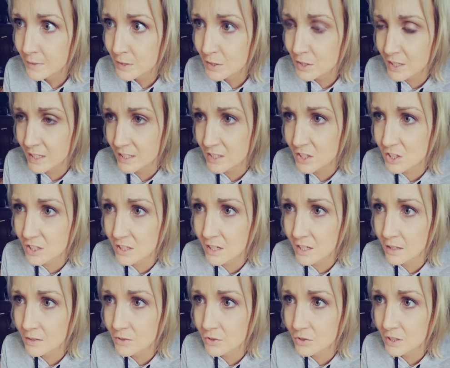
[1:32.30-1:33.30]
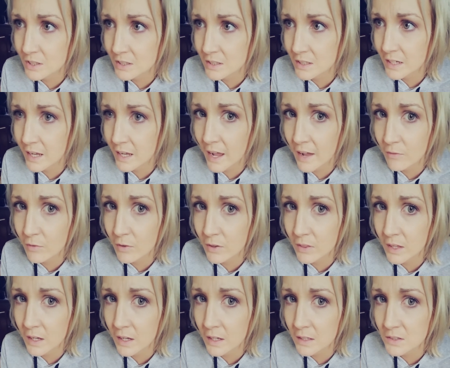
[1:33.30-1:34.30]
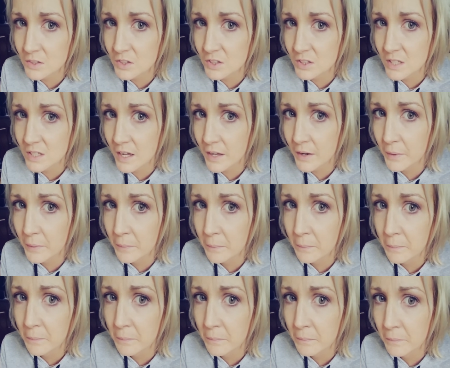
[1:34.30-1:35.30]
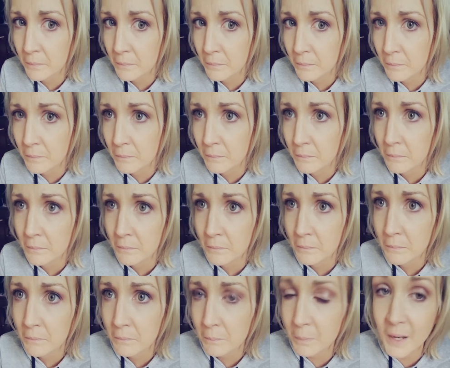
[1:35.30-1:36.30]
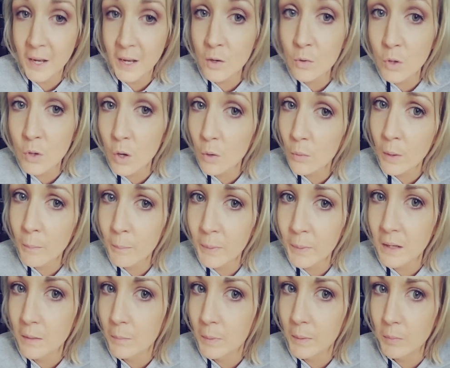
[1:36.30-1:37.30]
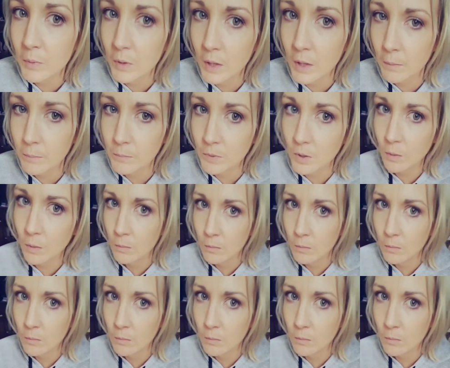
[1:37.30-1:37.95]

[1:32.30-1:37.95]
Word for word: So that just contradicted everything I just said. But I don't go around beating people up.